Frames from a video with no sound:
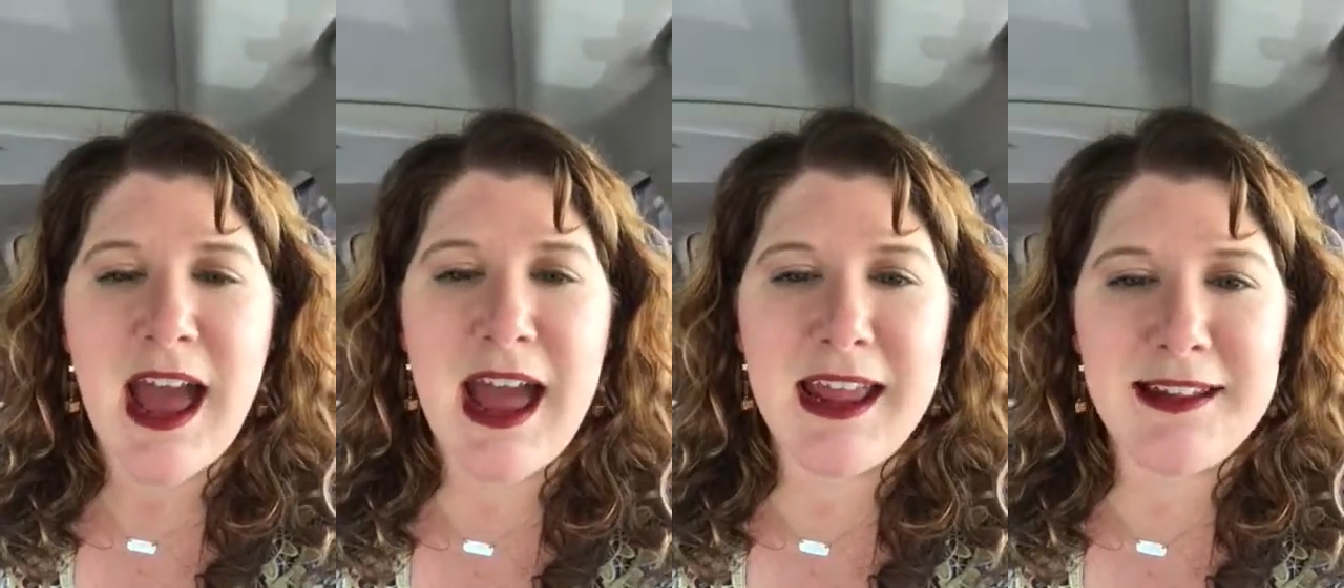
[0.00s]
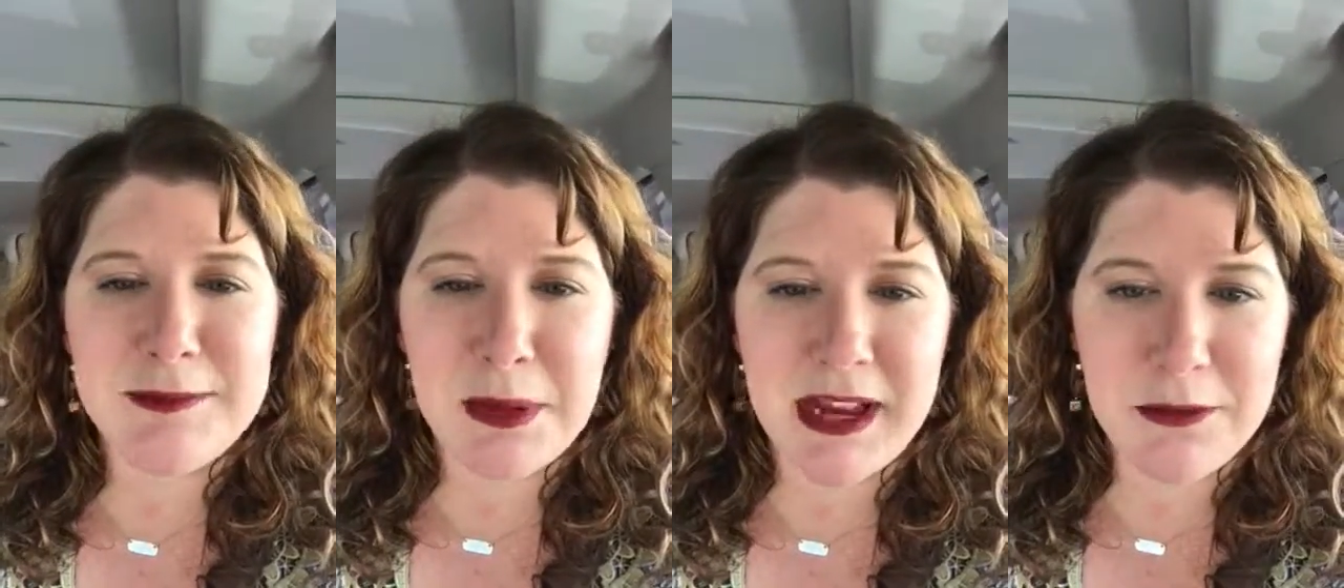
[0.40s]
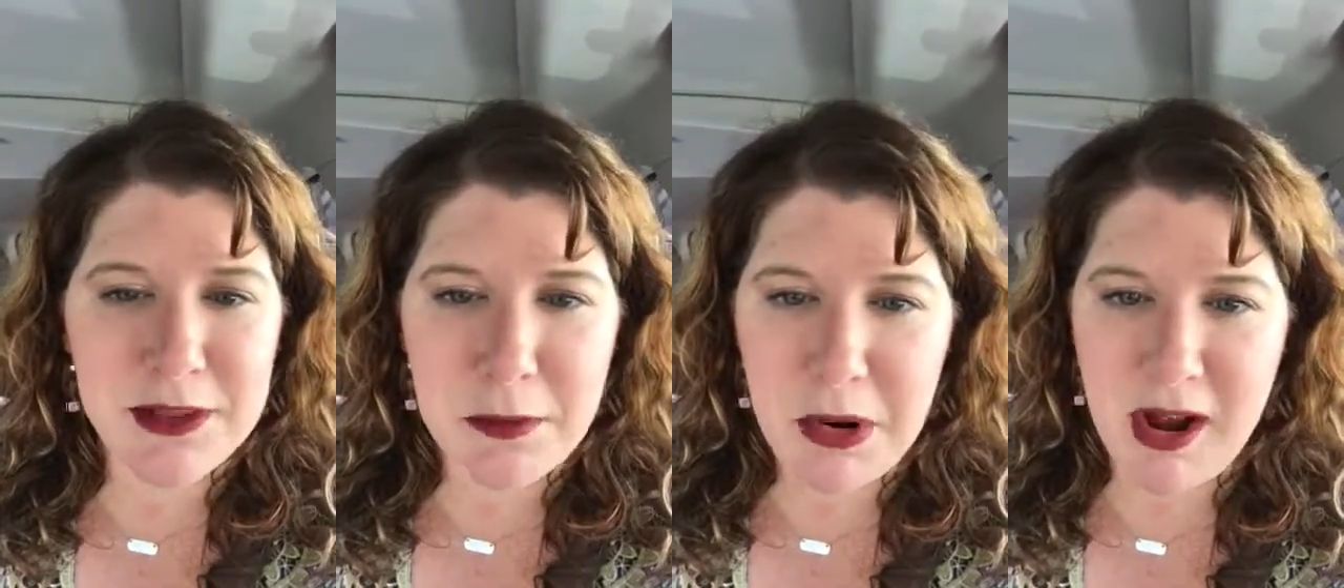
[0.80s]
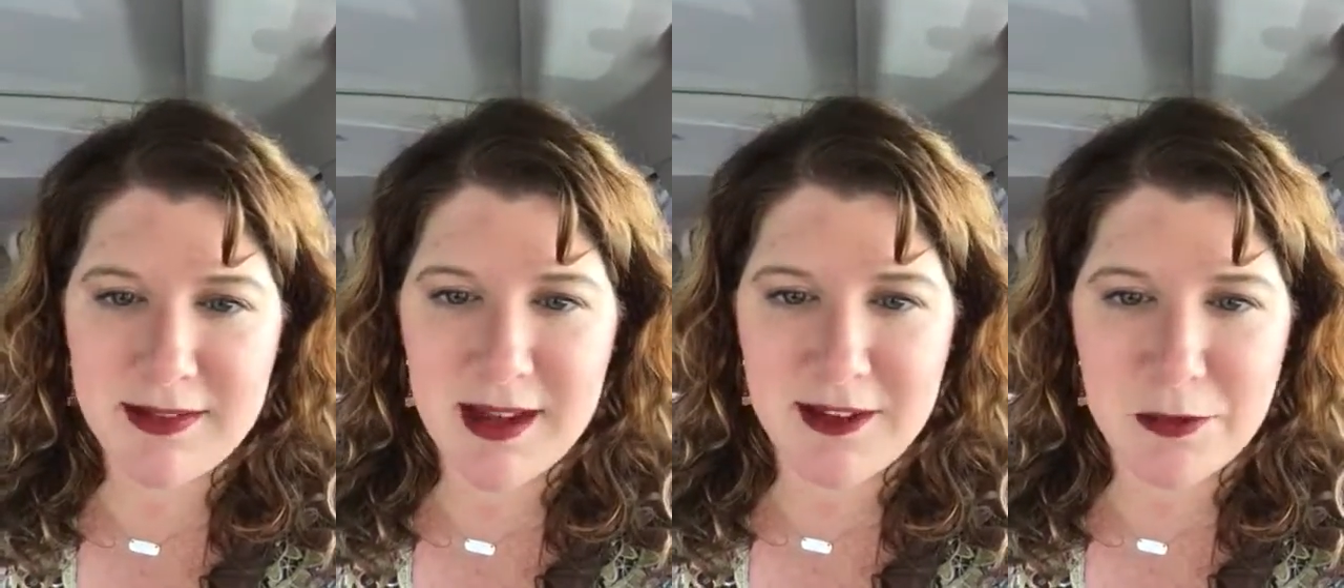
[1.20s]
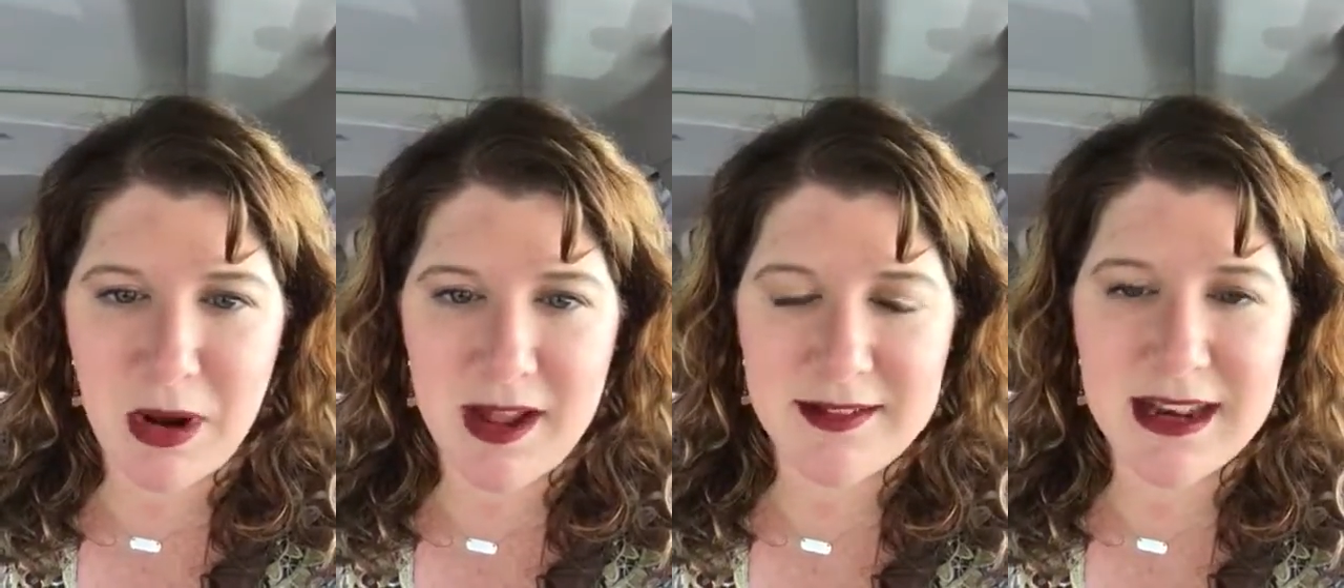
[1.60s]
I explained what the process
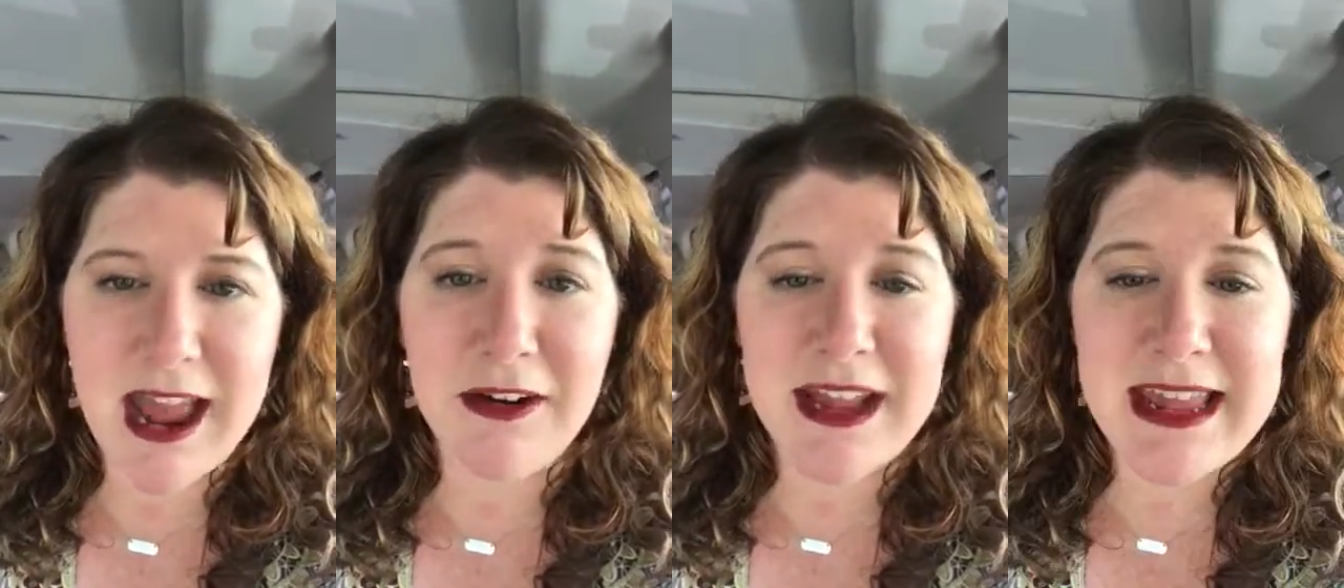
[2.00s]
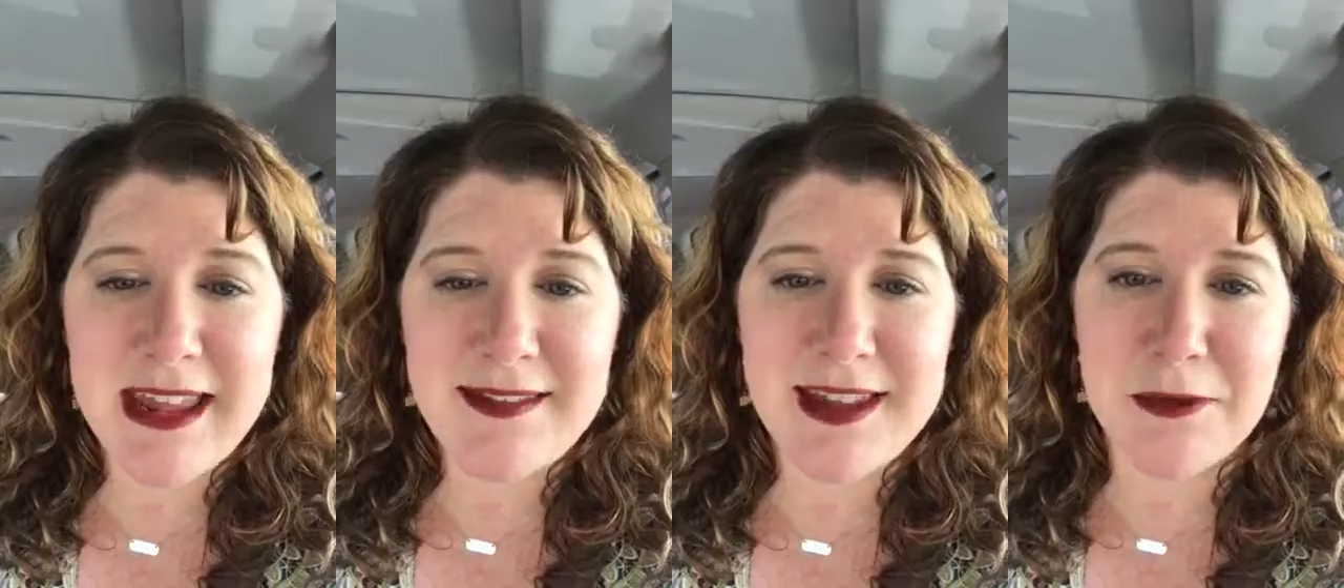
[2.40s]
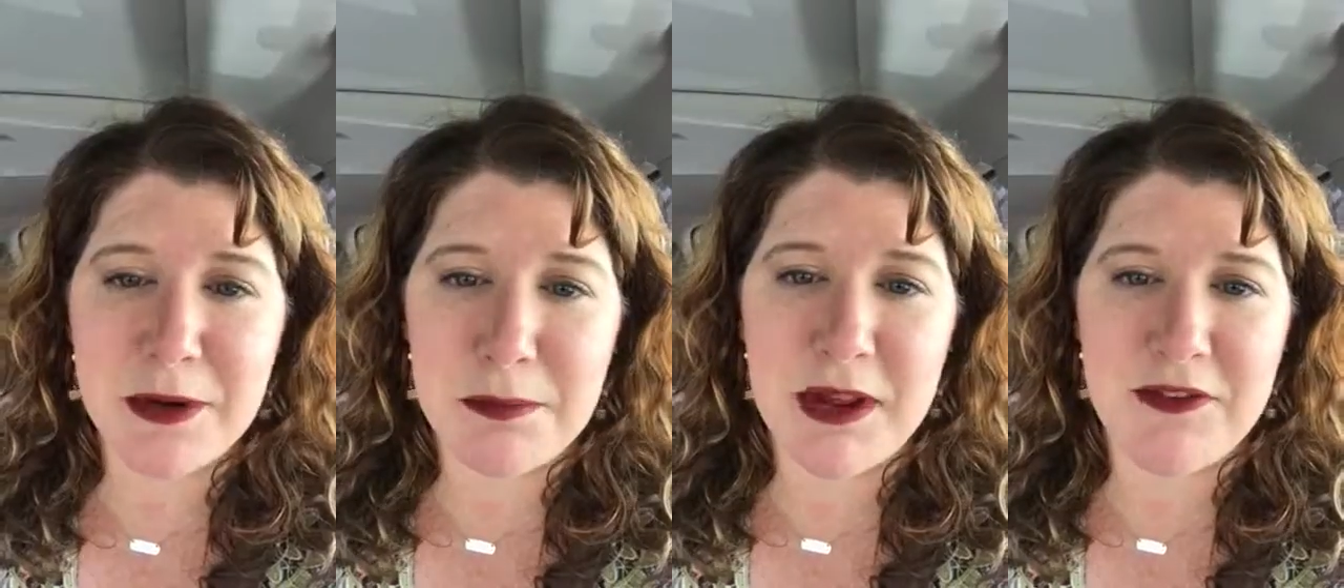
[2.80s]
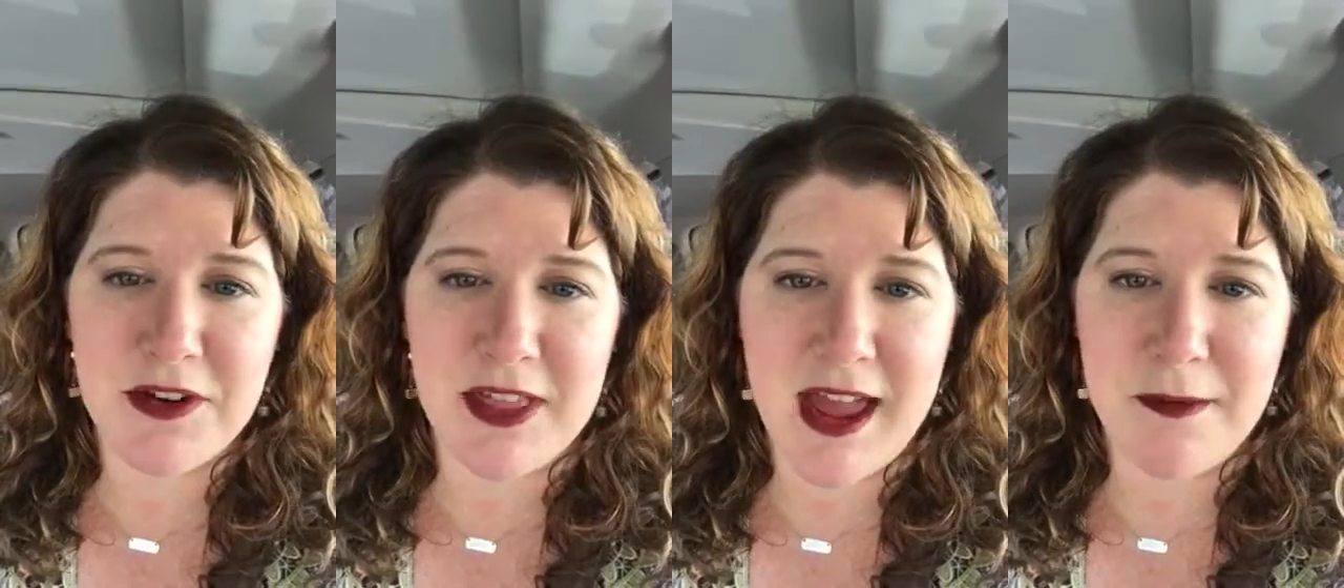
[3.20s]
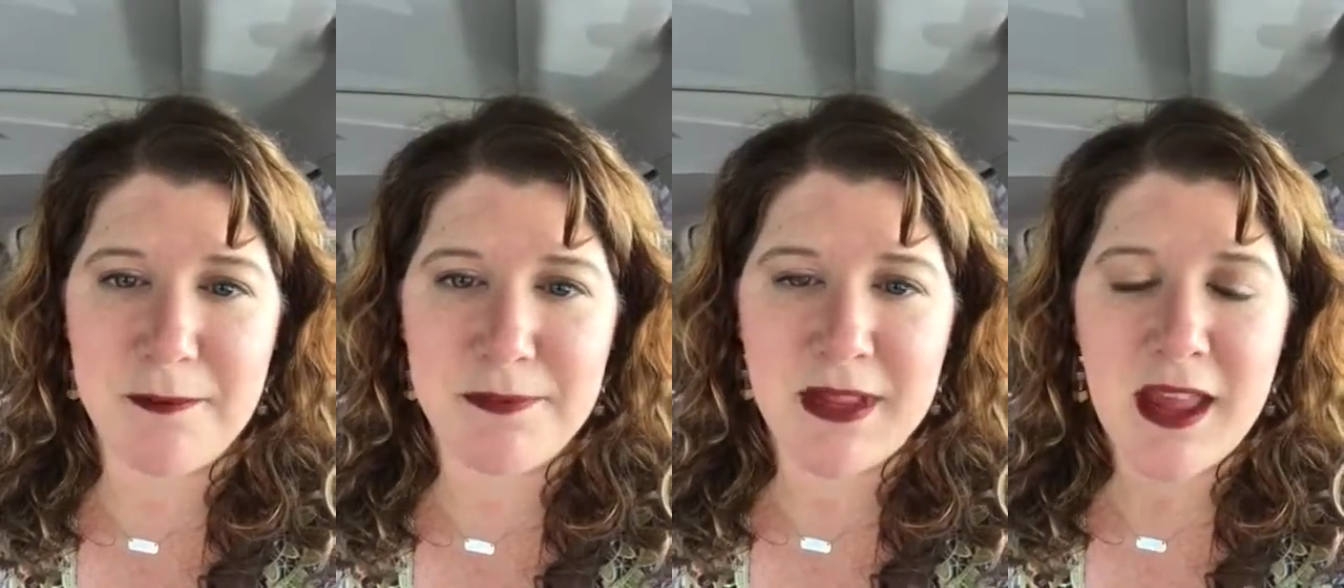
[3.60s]
was and how easy it would be for them.